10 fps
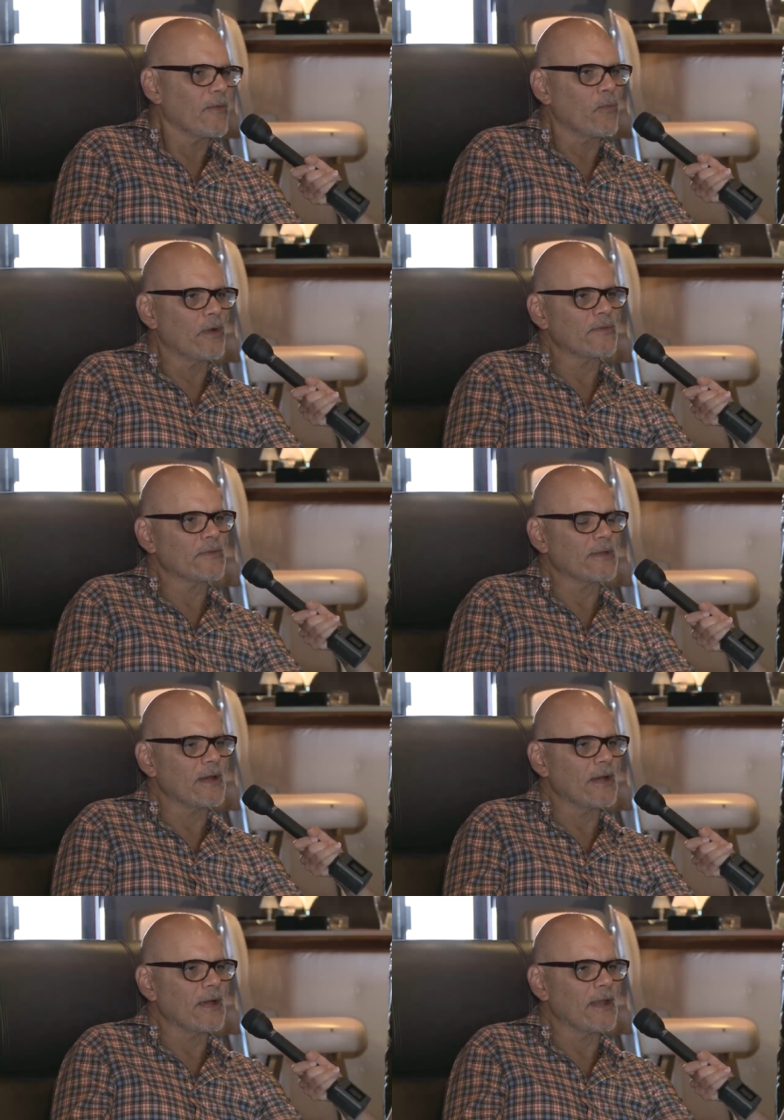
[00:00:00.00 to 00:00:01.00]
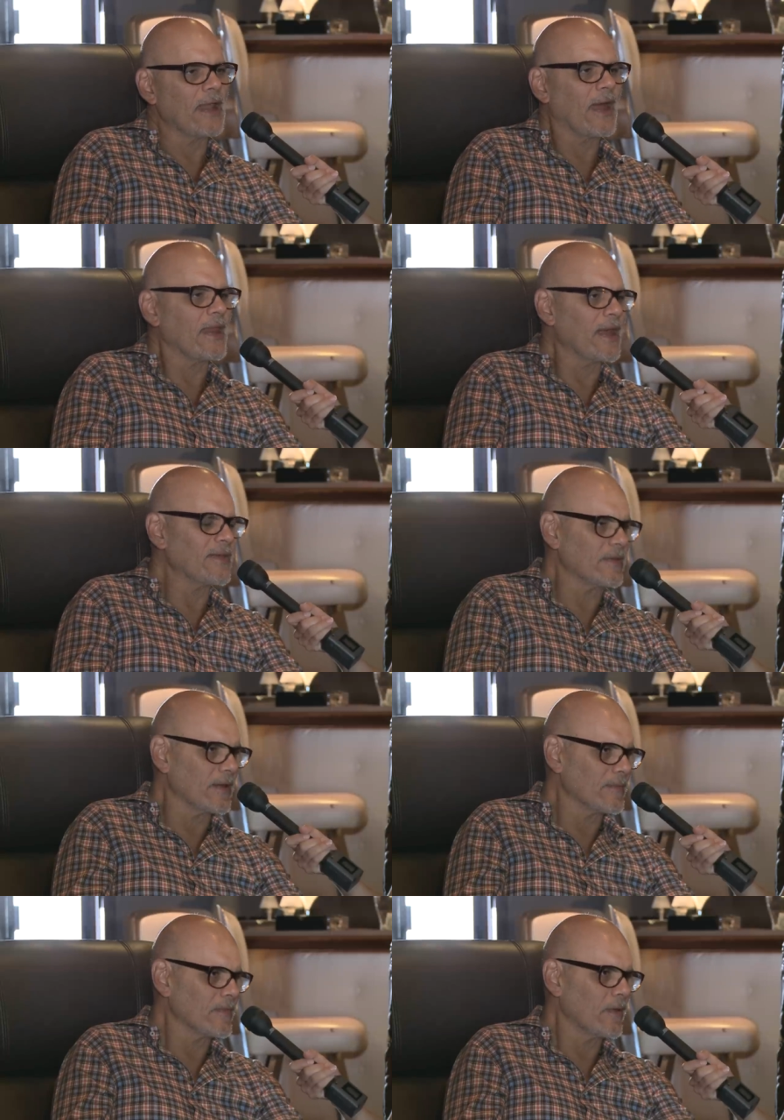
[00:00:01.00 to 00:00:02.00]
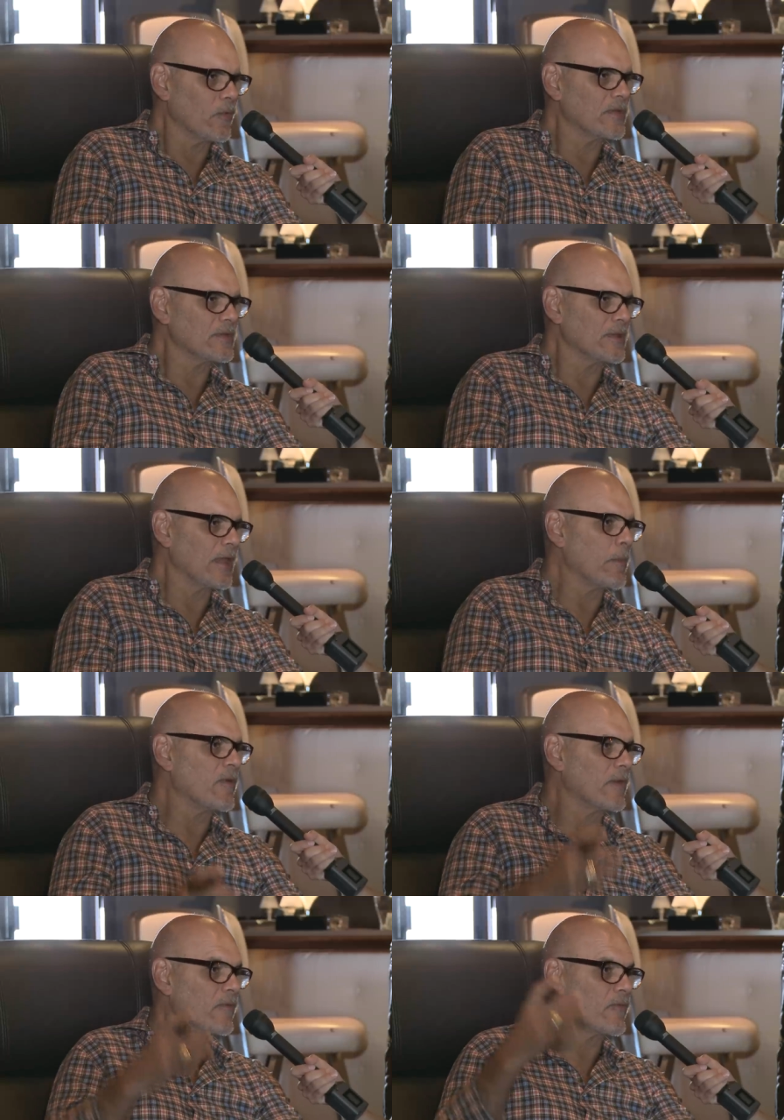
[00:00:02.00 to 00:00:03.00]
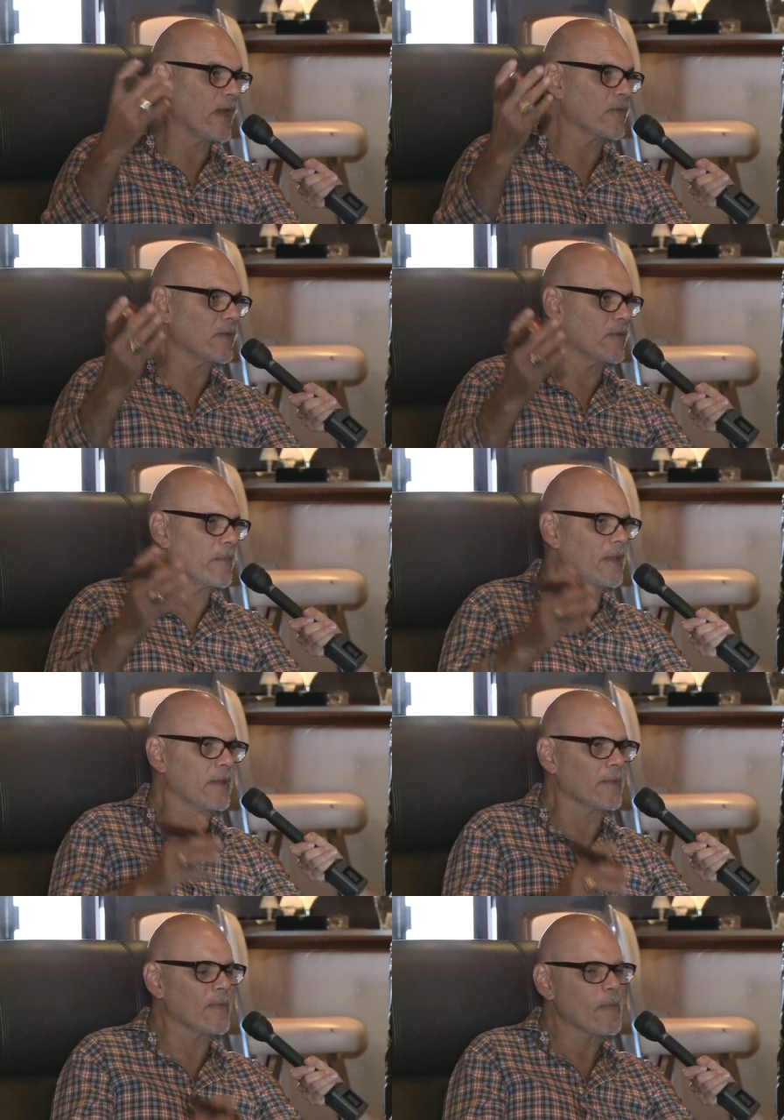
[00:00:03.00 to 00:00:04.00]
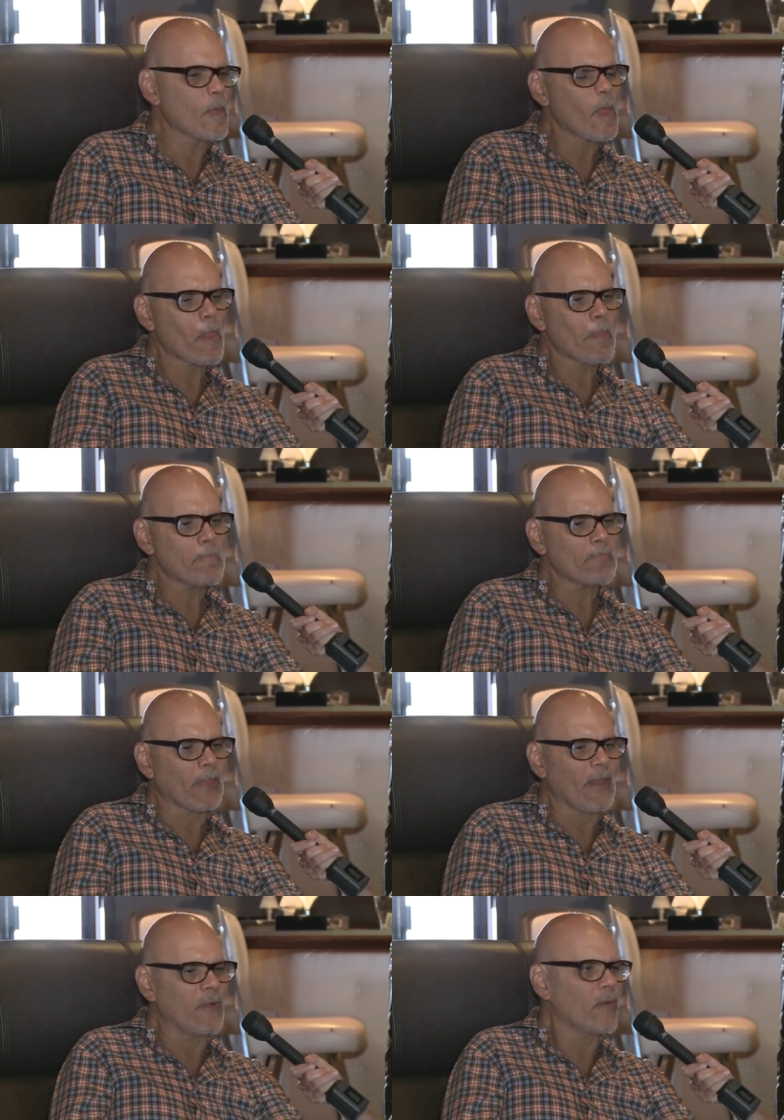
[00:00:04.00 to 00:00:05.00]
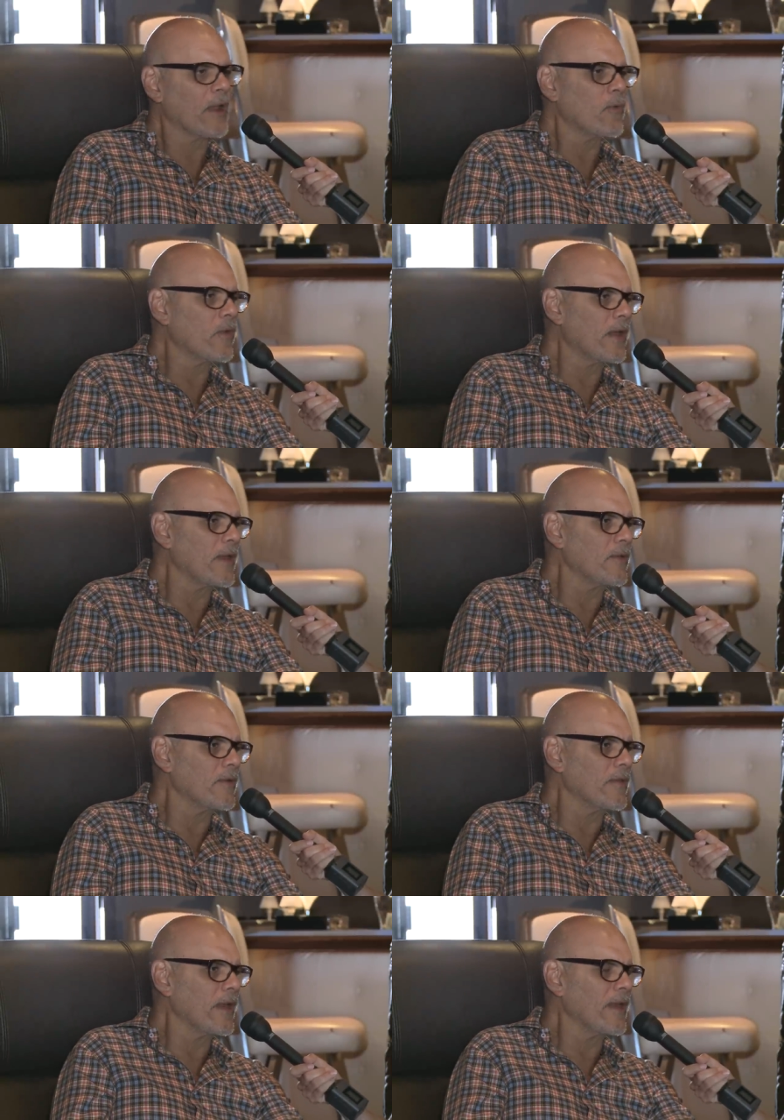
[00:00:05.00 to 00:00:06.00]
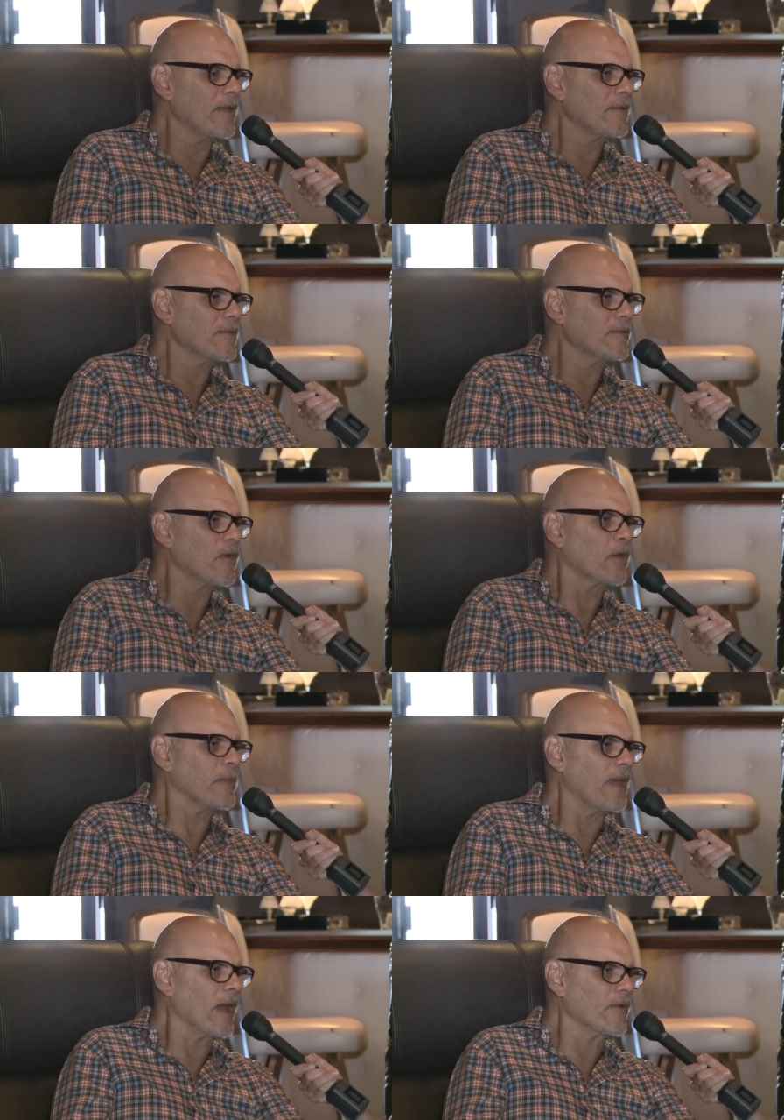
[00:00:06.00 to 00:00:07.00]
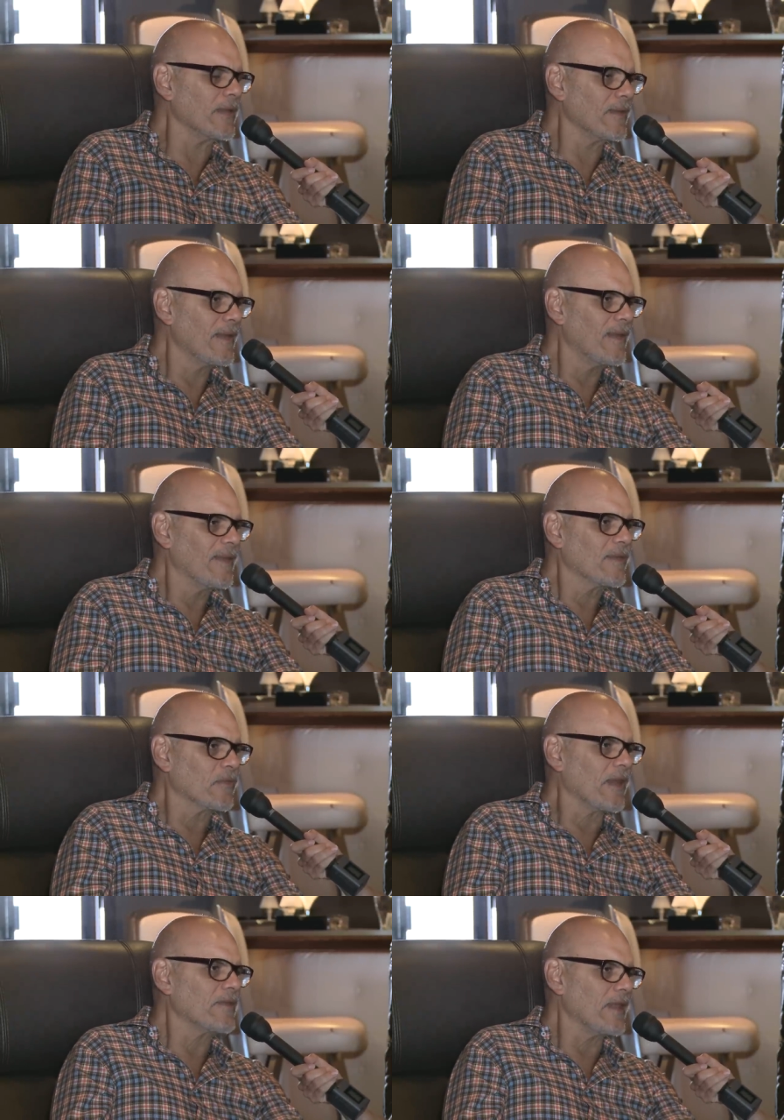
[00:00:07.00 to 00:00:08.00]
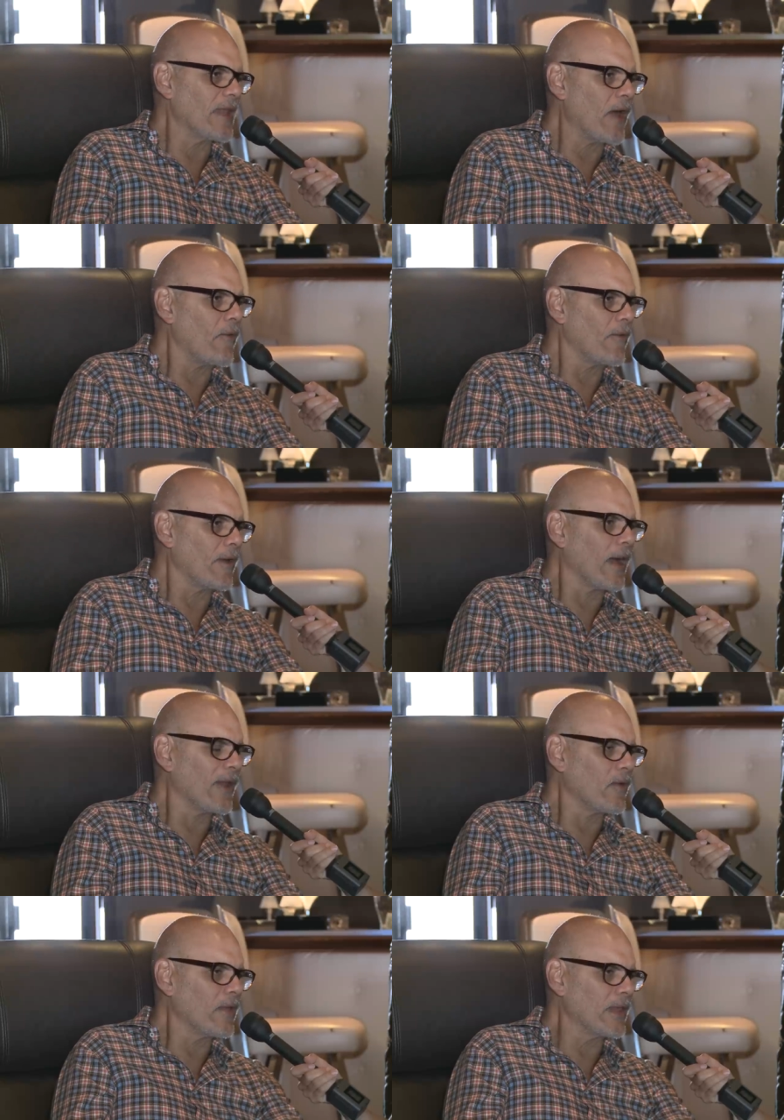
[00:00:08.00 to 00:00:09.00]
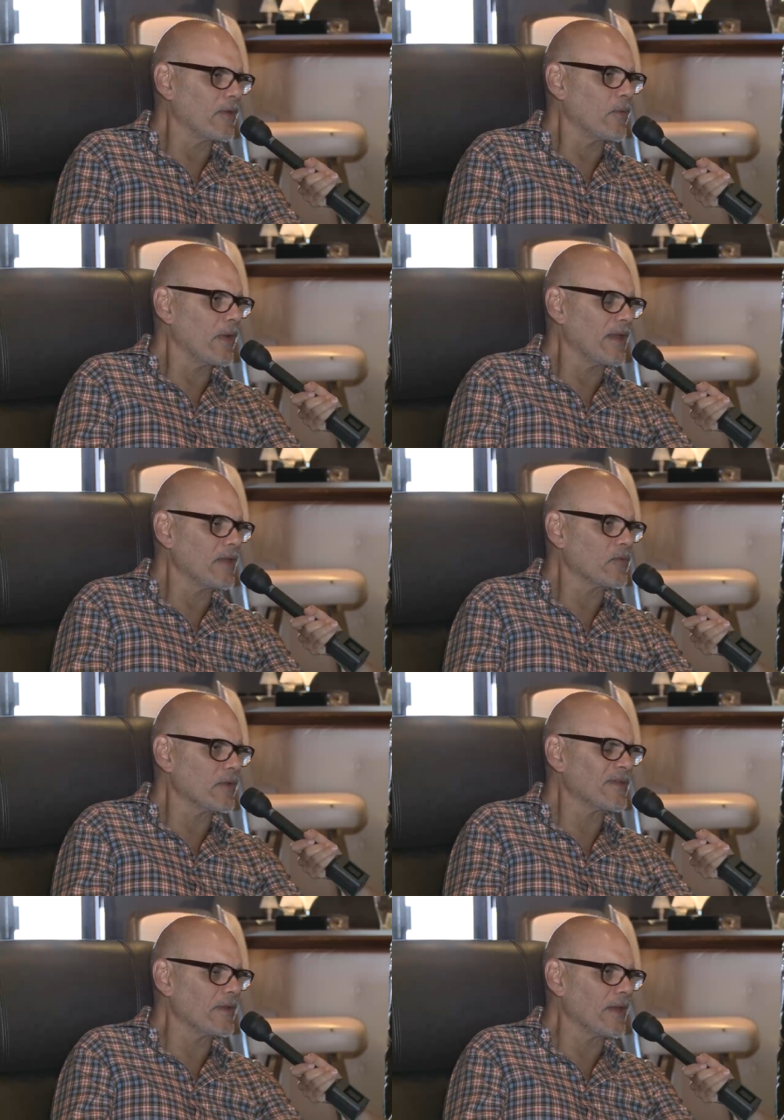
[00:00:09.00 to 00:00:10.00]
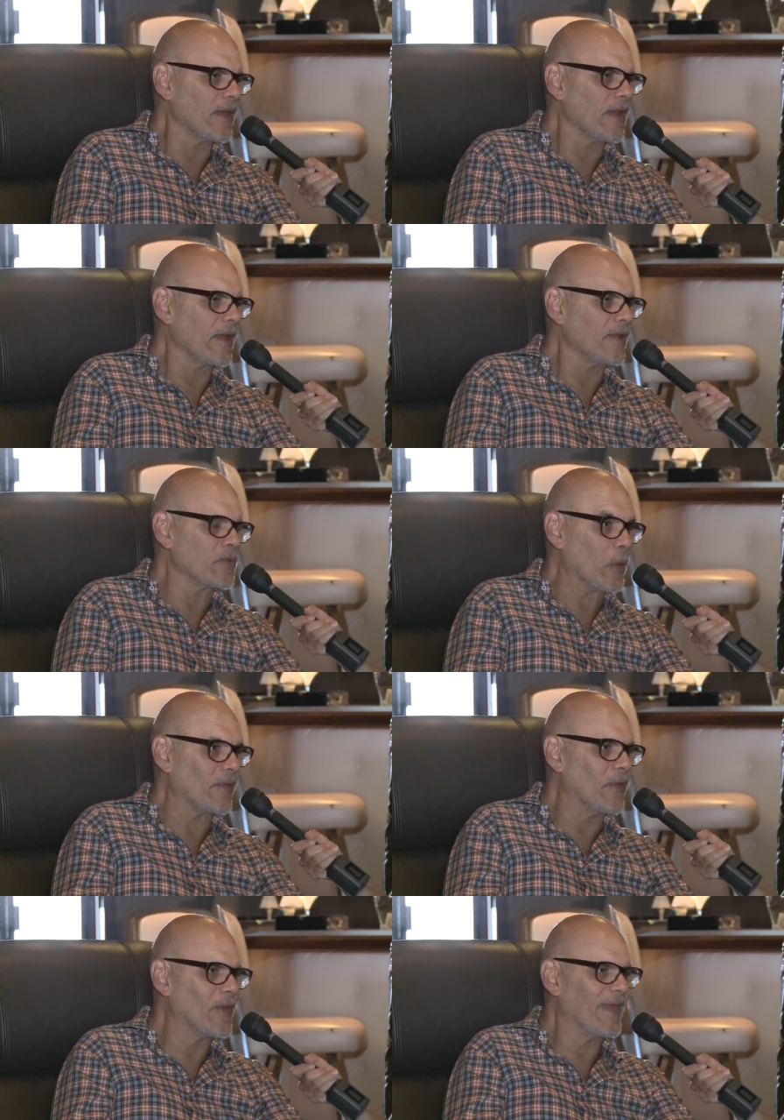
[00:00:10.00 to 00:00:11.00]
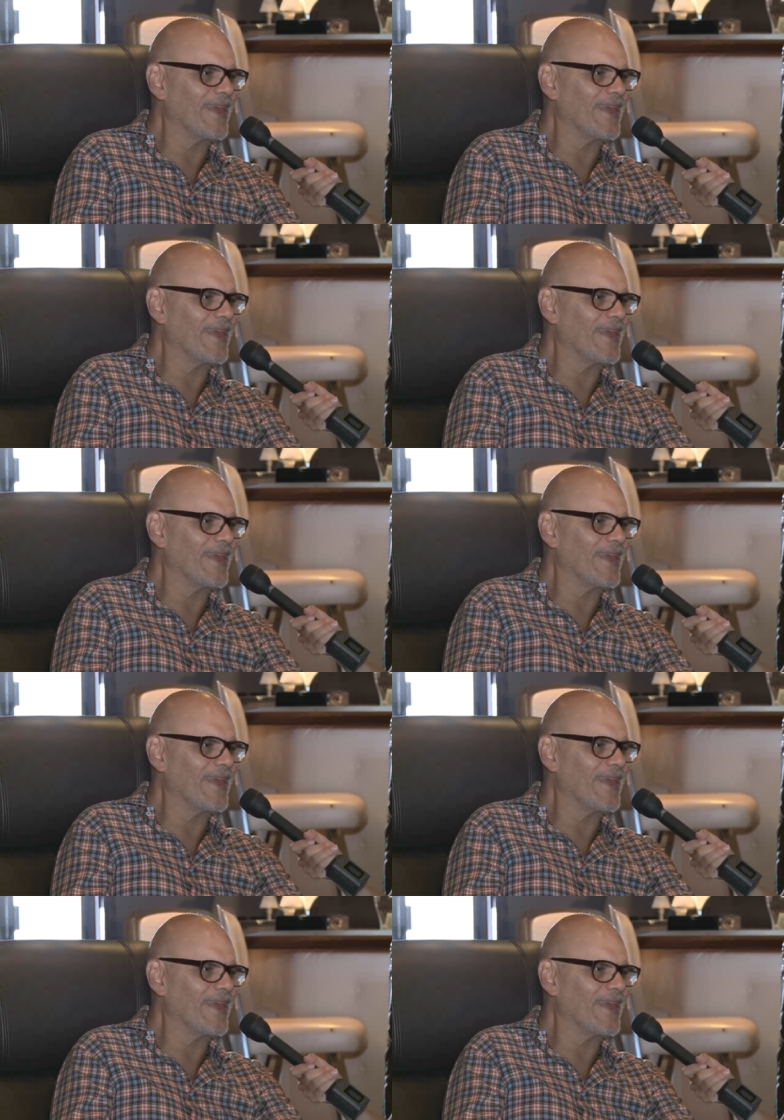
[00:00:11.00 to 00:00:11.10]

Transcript: was uh, La Alianza, which is the name of our factory in Dominican. And right away, you know, they talked me out of it. So I said, now I know that they're really interested in getting into this.